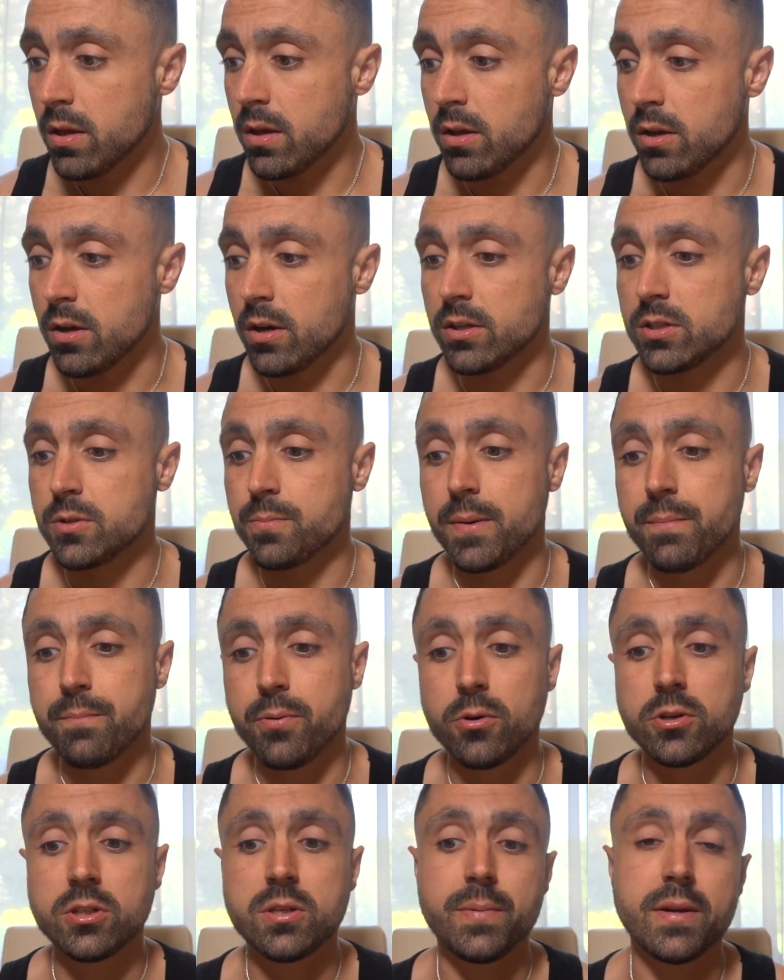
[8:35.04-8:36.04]
You know, it's
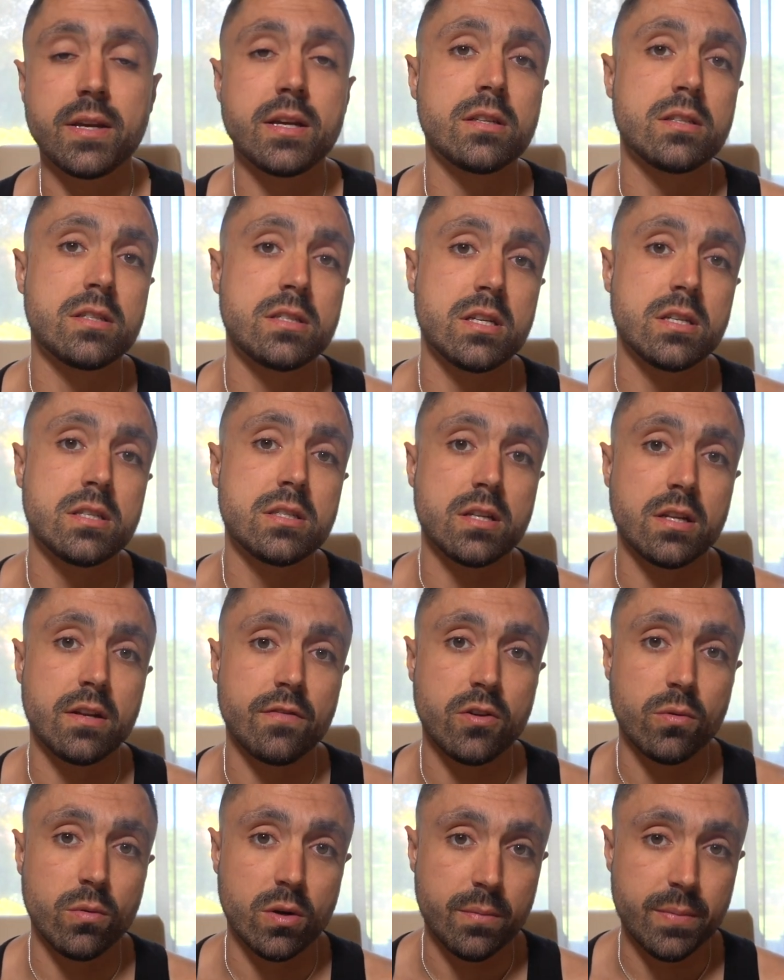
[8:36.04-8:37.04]
important to be consistent
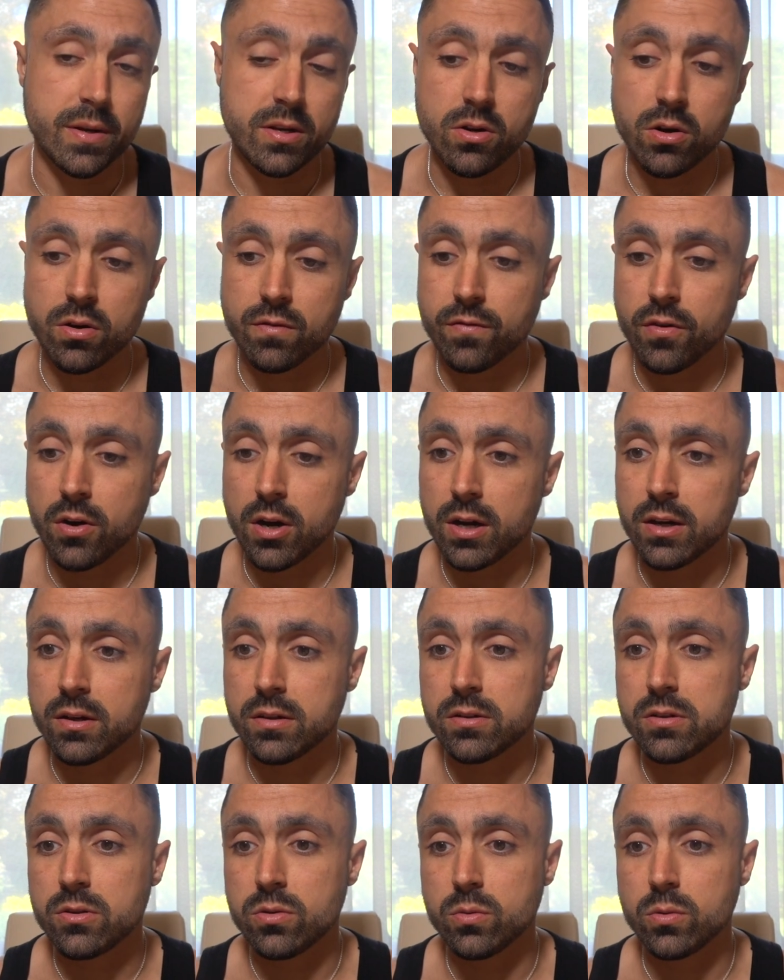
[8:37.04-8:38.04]
if you want to be non
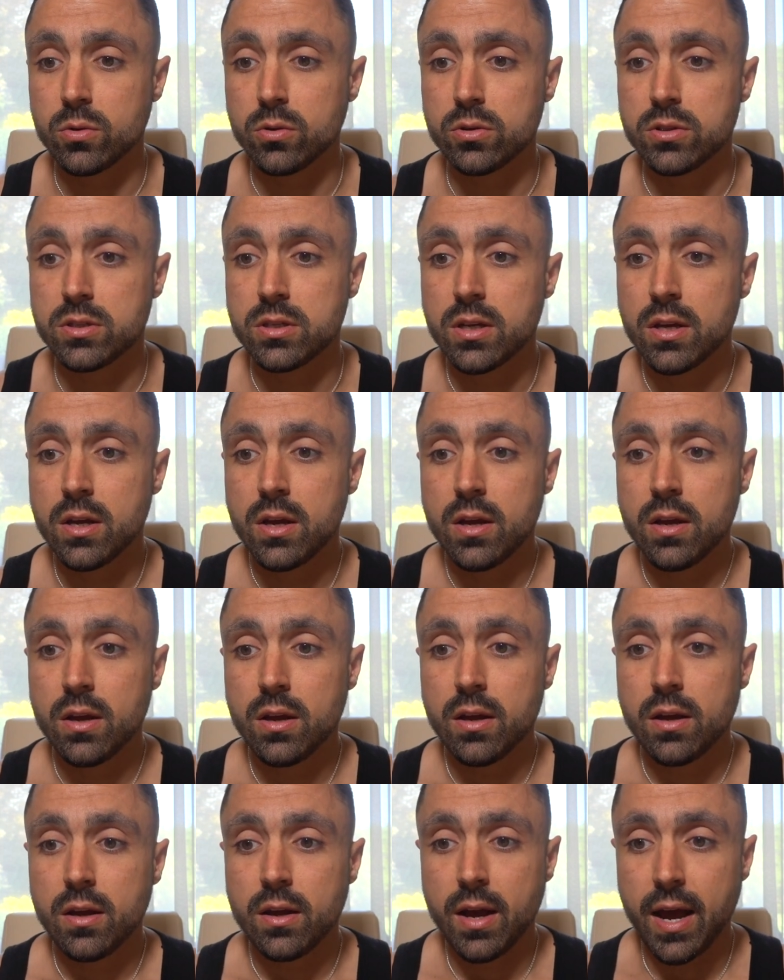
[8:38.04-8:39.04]
violent towards
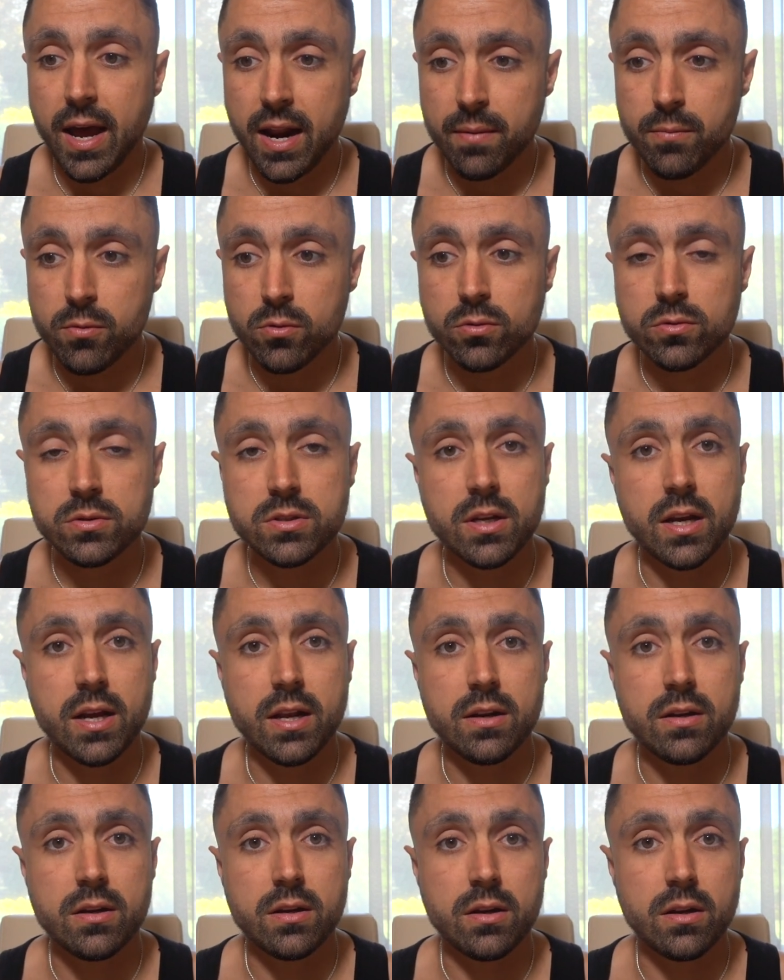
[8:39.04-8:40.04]
animals,
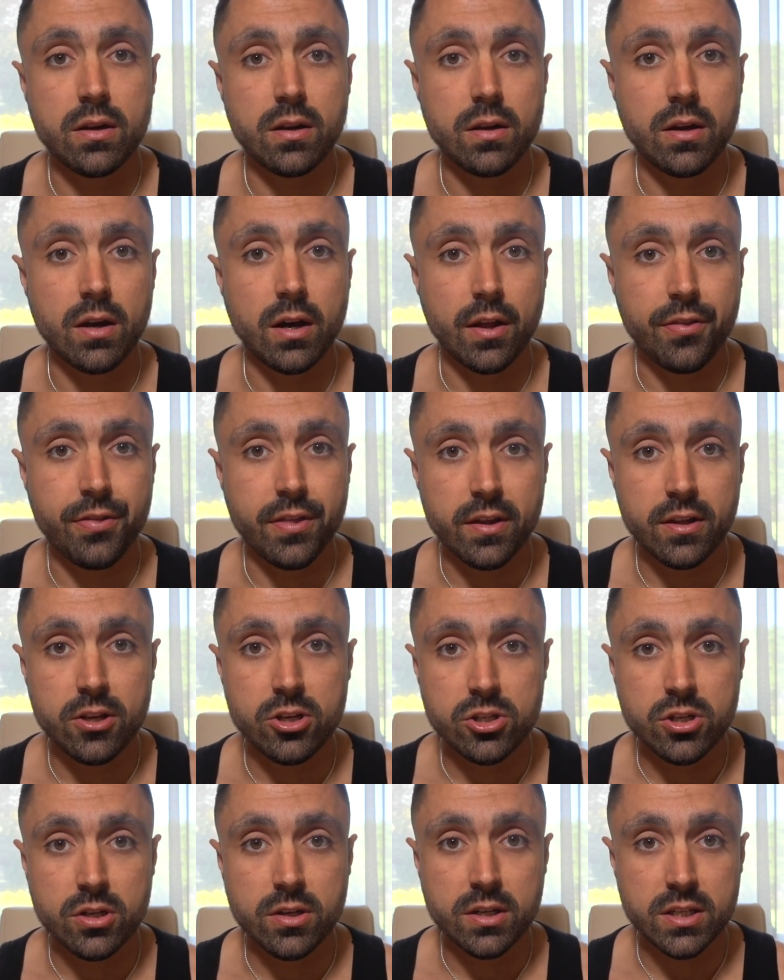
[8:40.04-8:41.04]
and I think
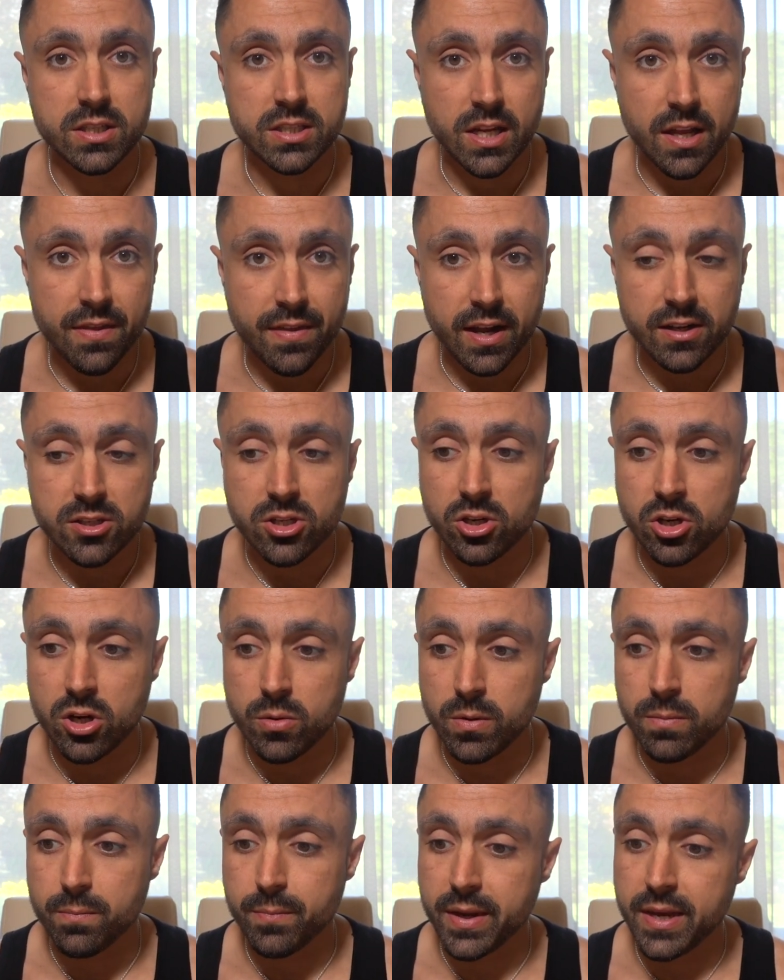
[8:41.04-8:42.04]
you should extend that to
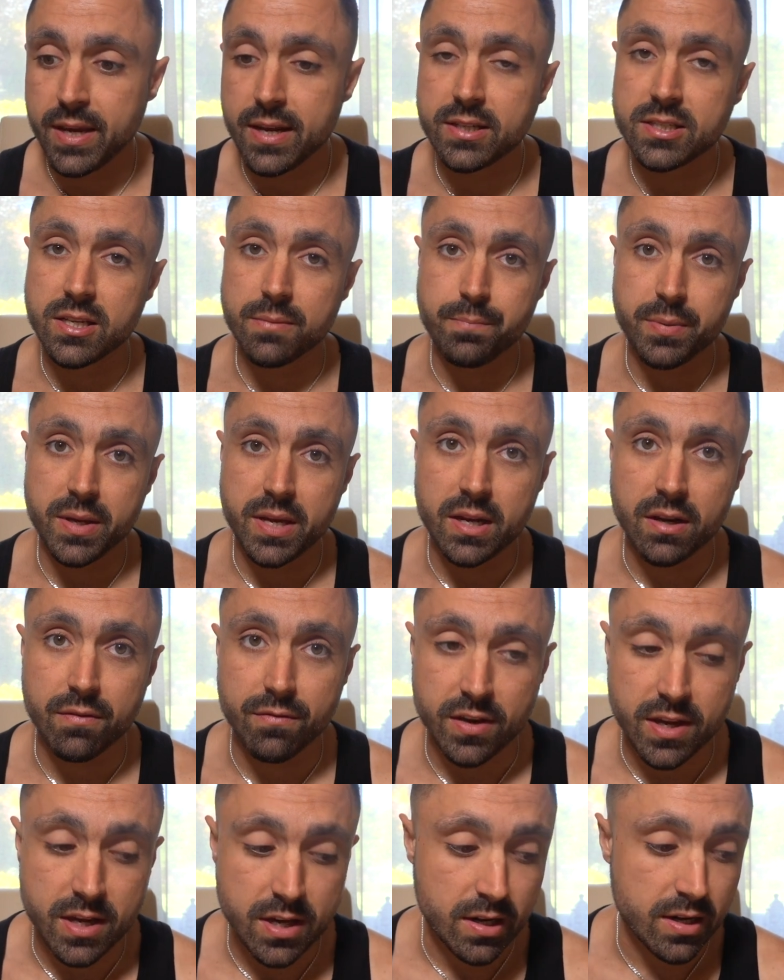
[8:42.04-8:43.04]
human beings. And being a
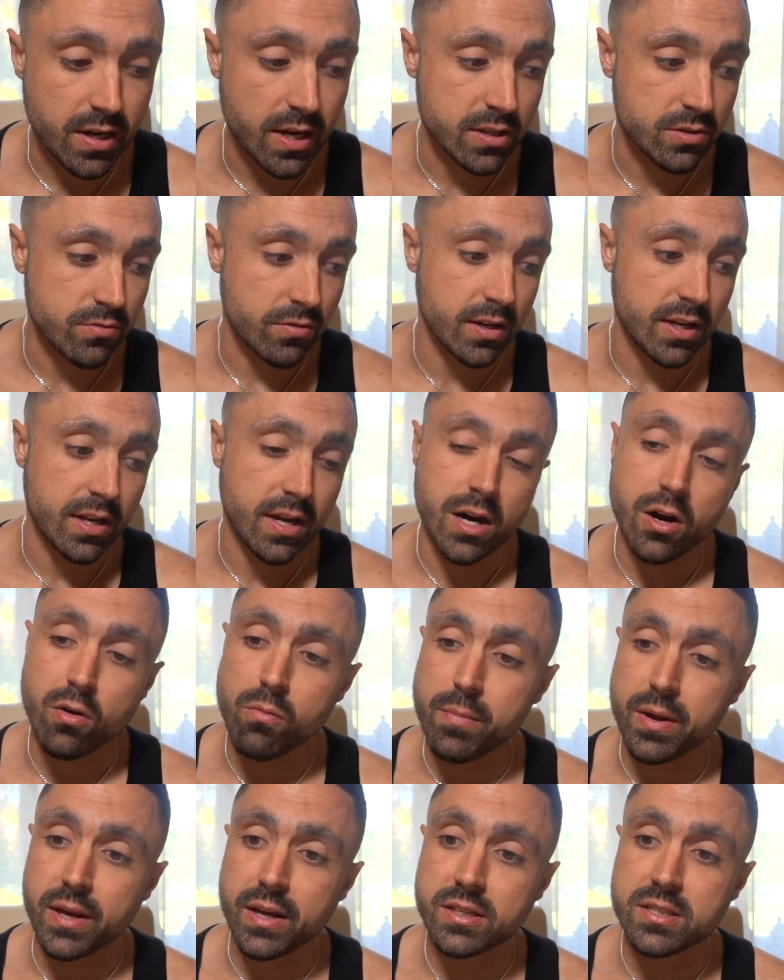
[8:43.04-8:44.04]
vegan has really
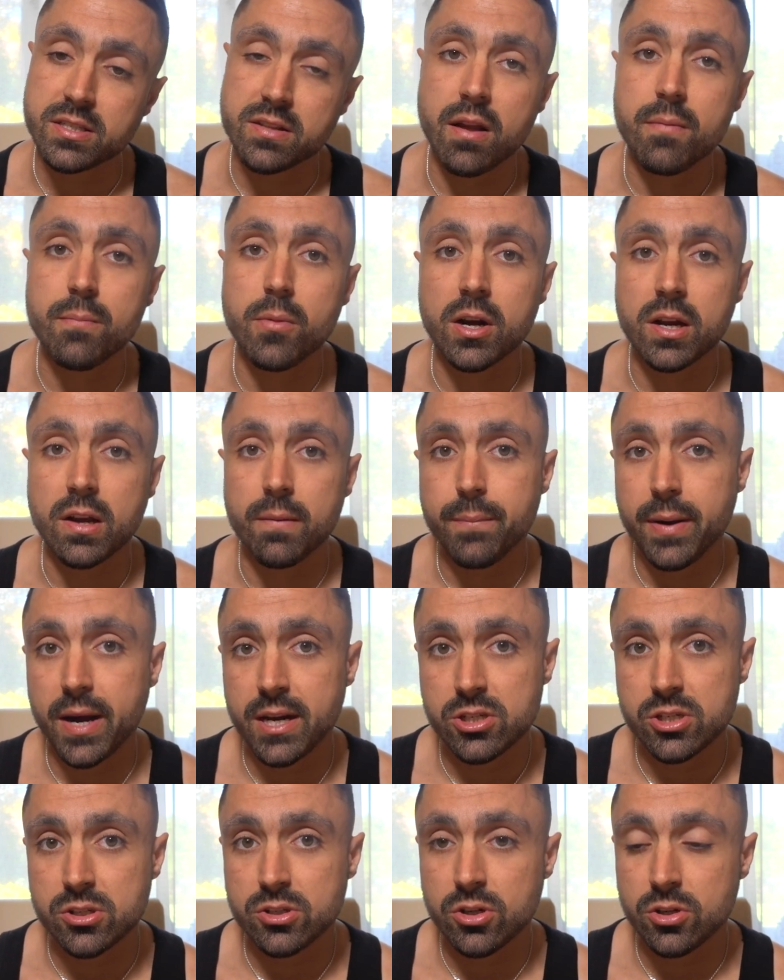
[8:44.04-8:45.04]
helped me extend my
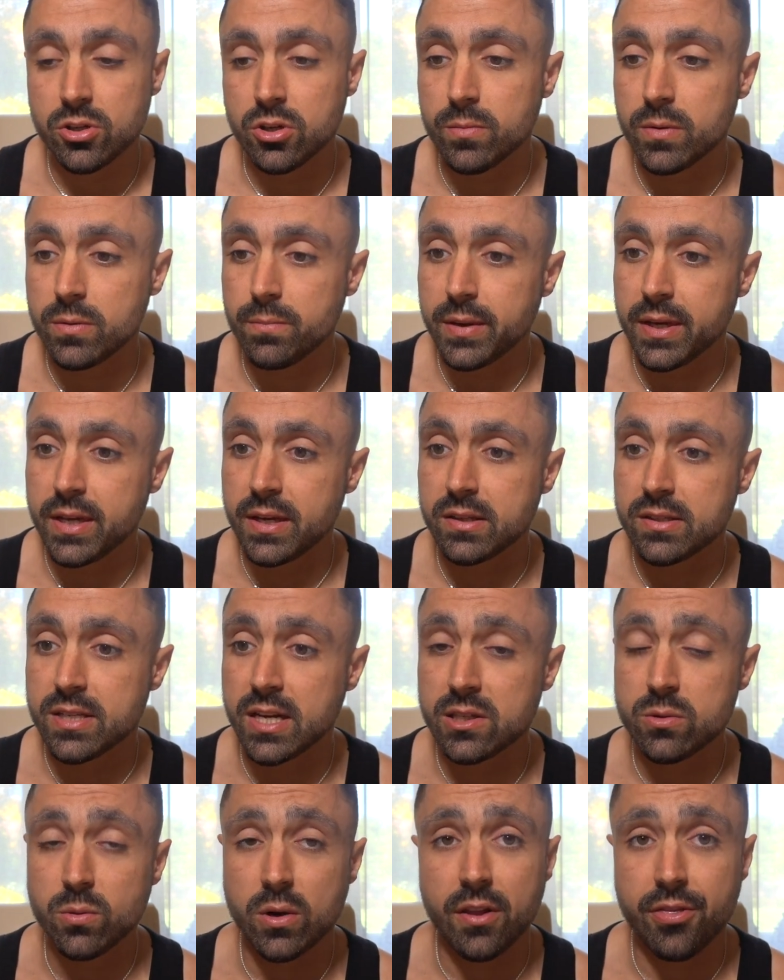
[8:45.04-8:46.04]
compassion to human beings.
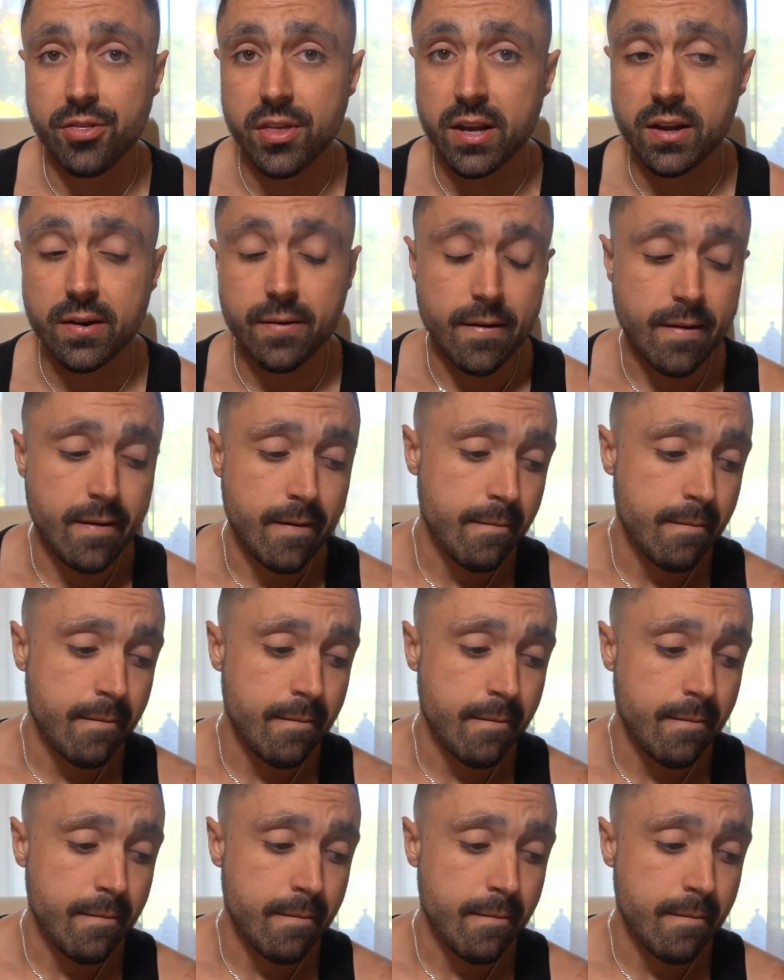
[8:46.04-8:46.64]
That's why I think